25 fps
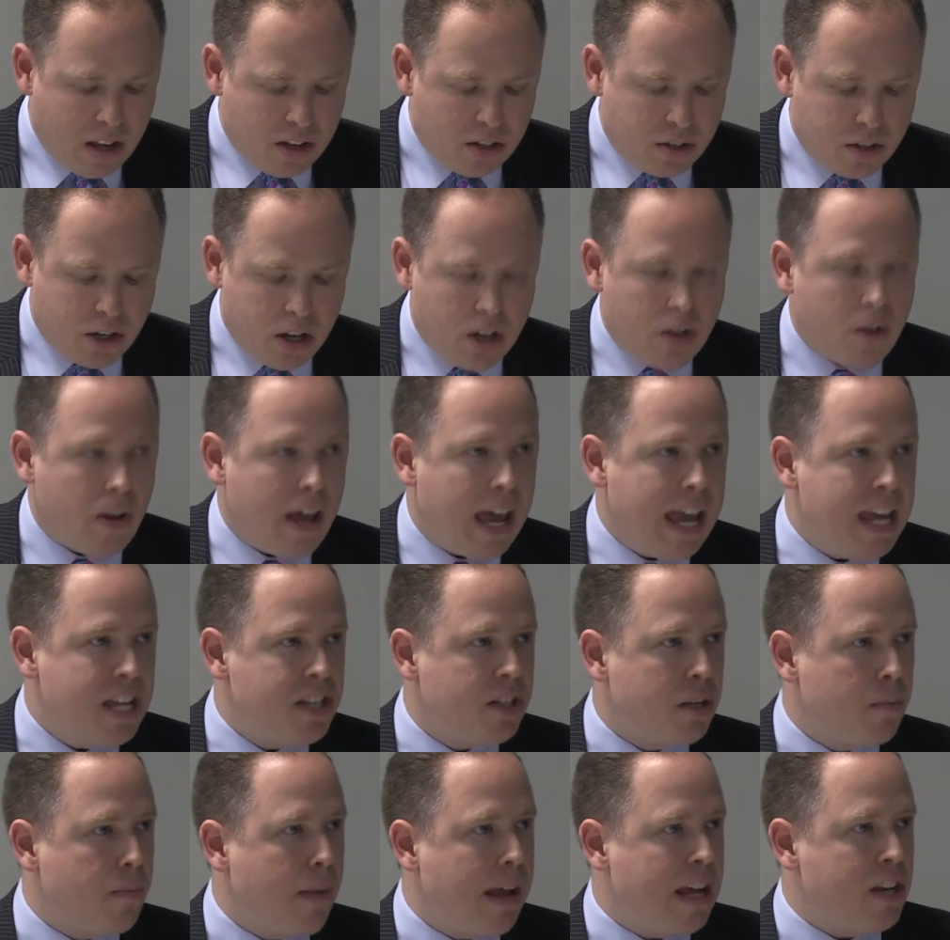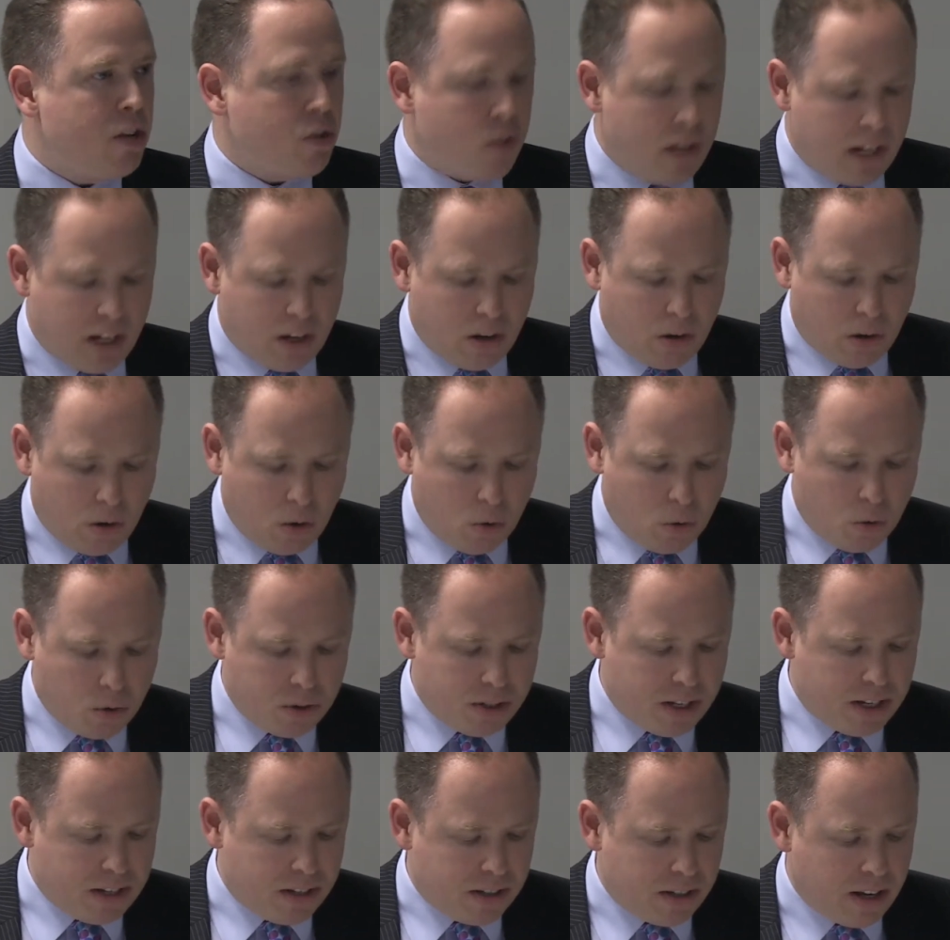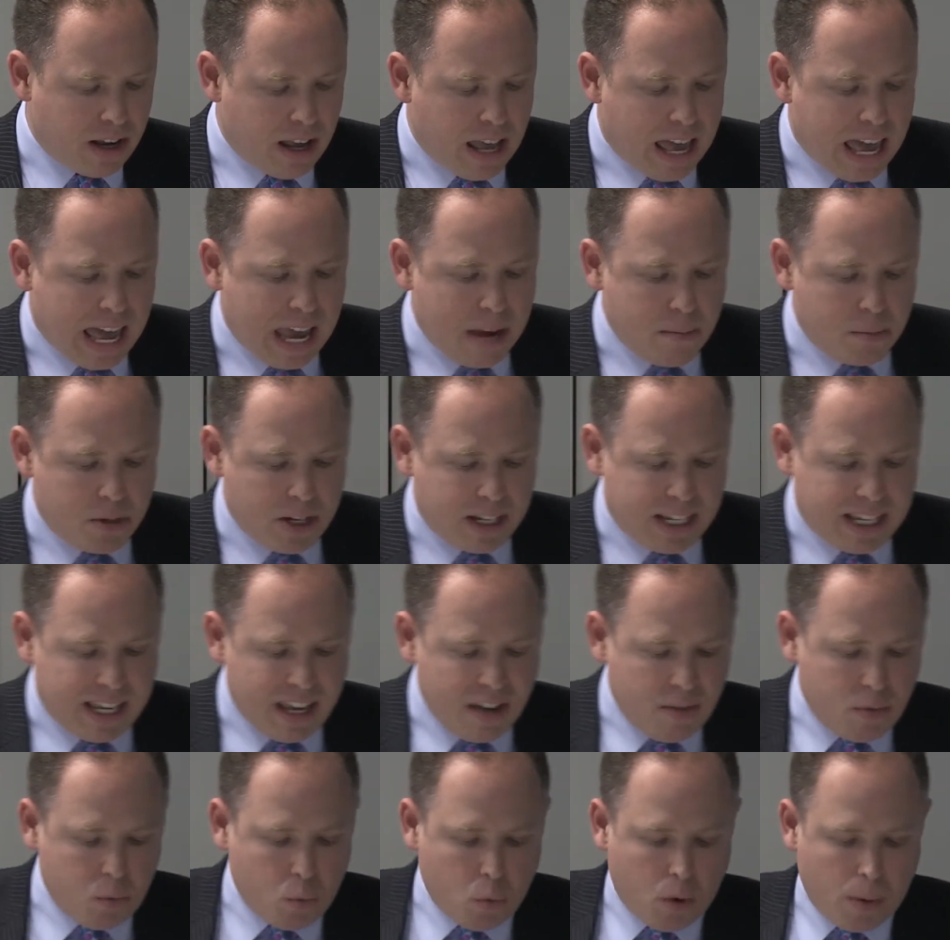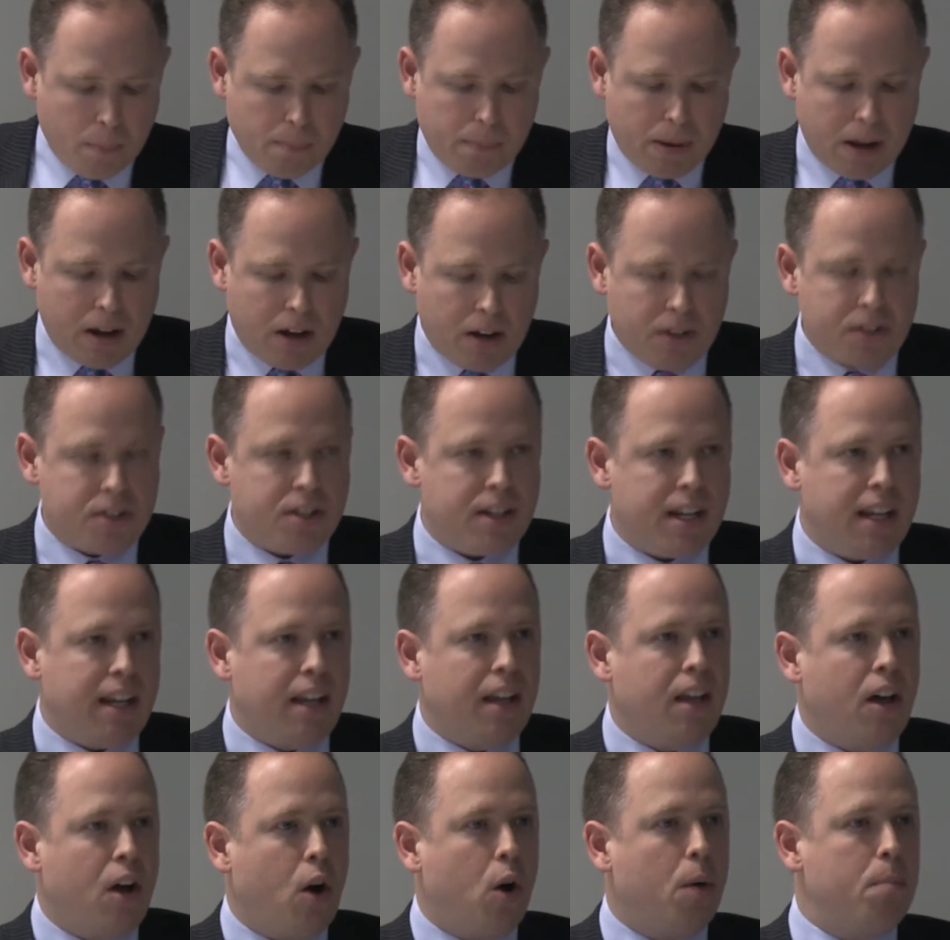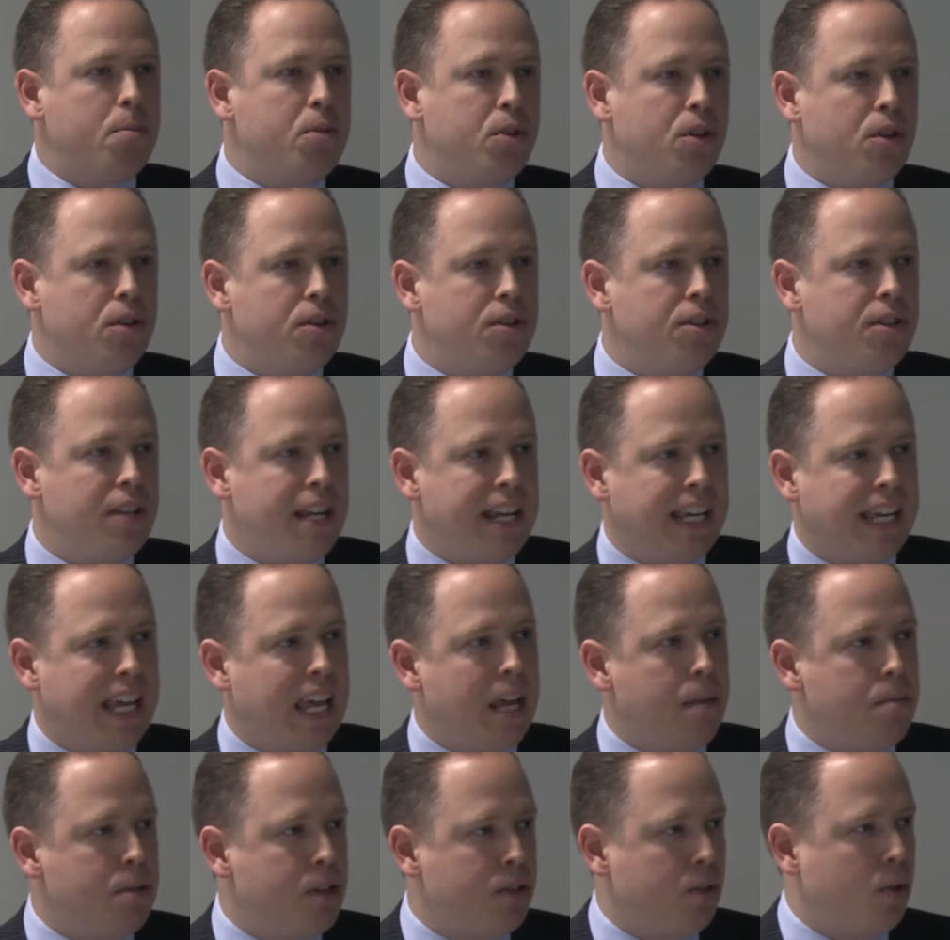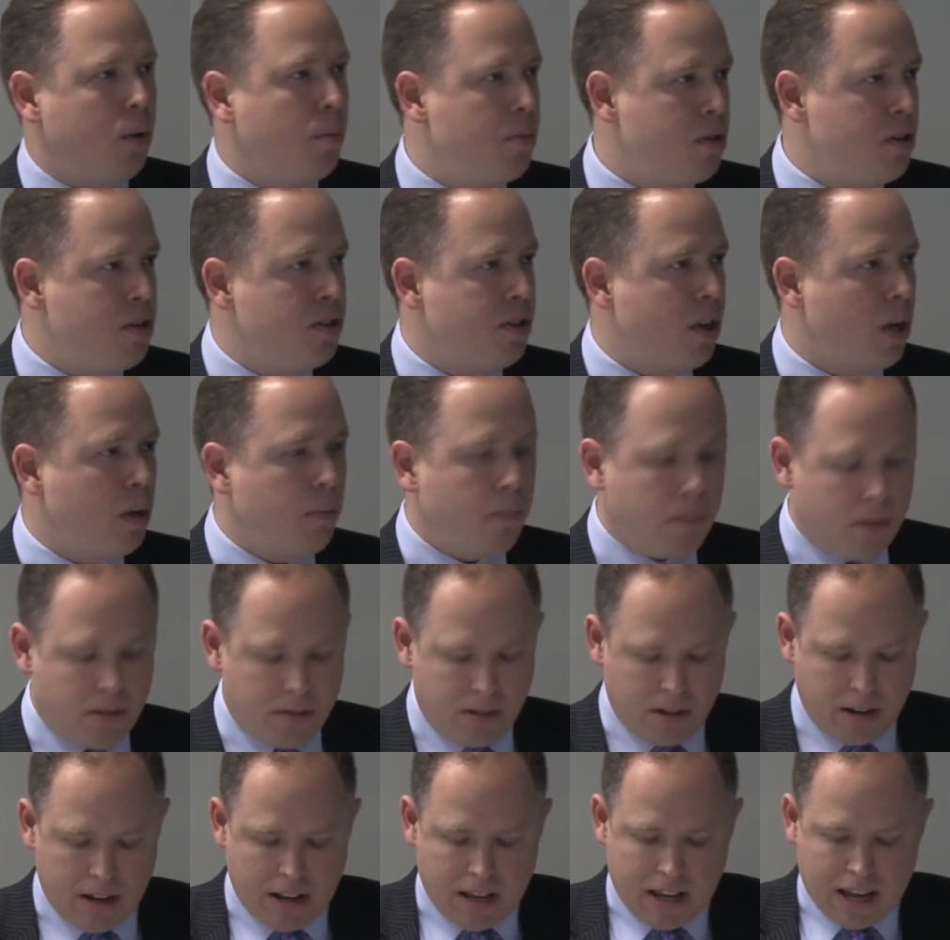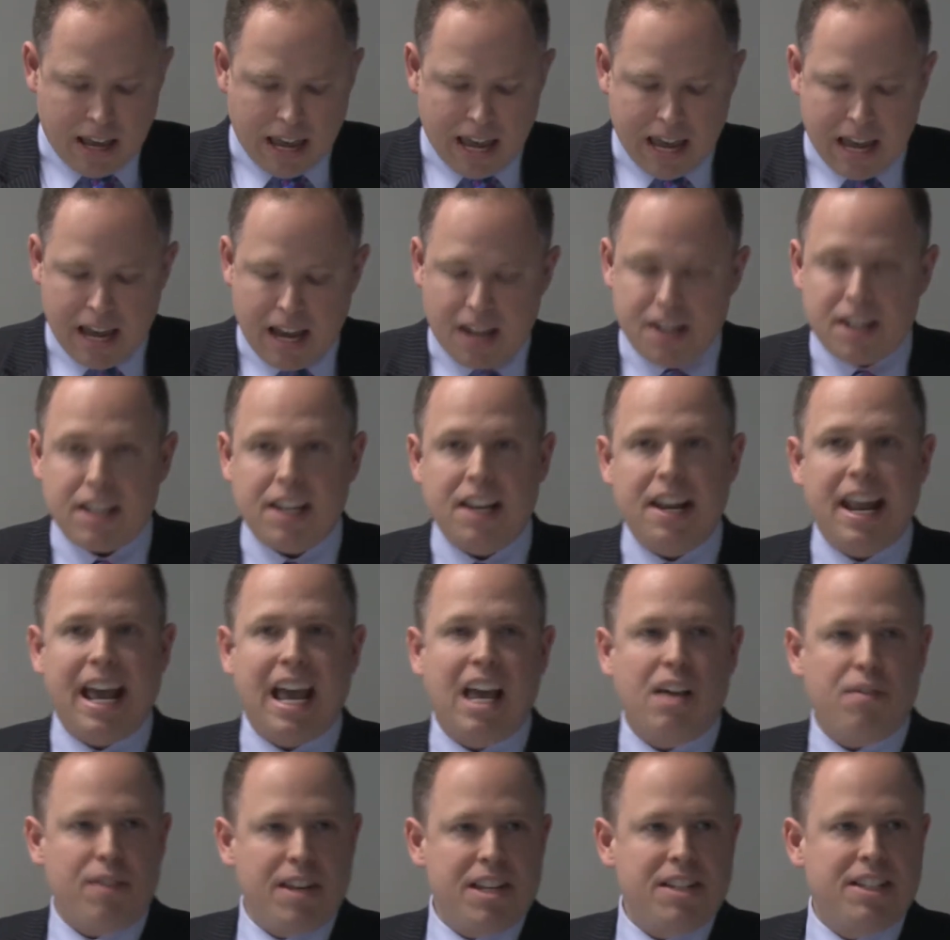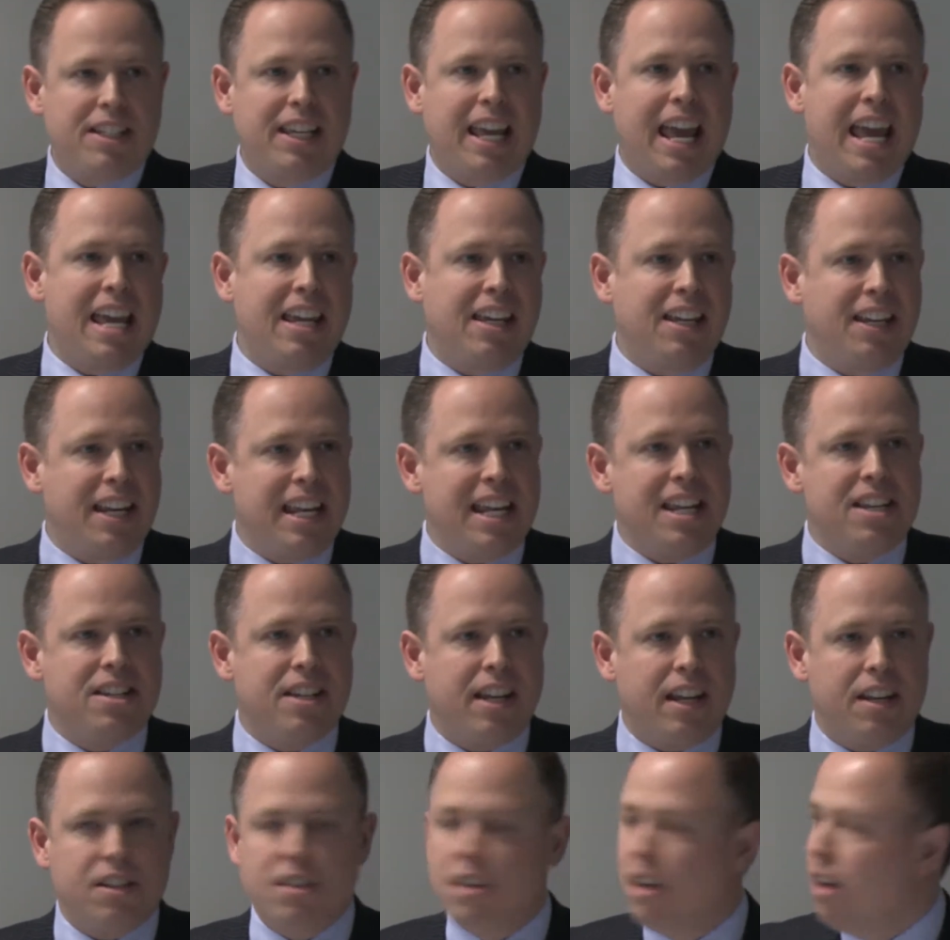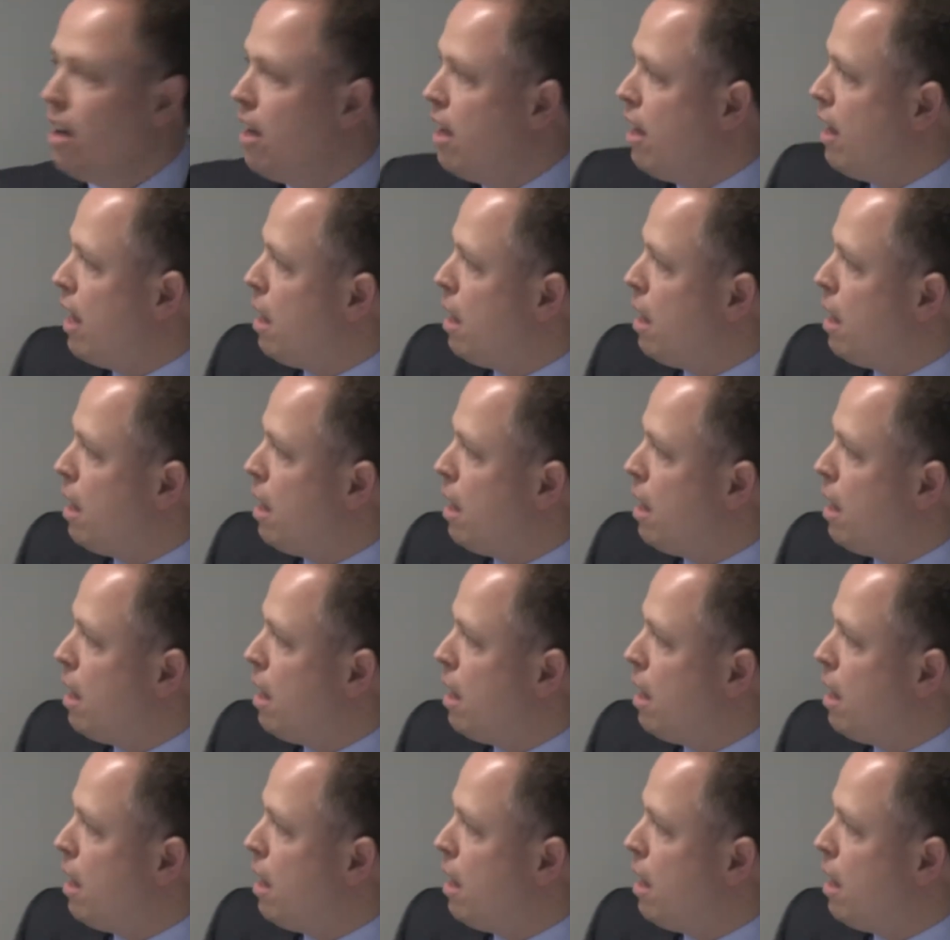So asymmetric clauses aim to give one party options, keeps its options open, and it can have its cake and eat it.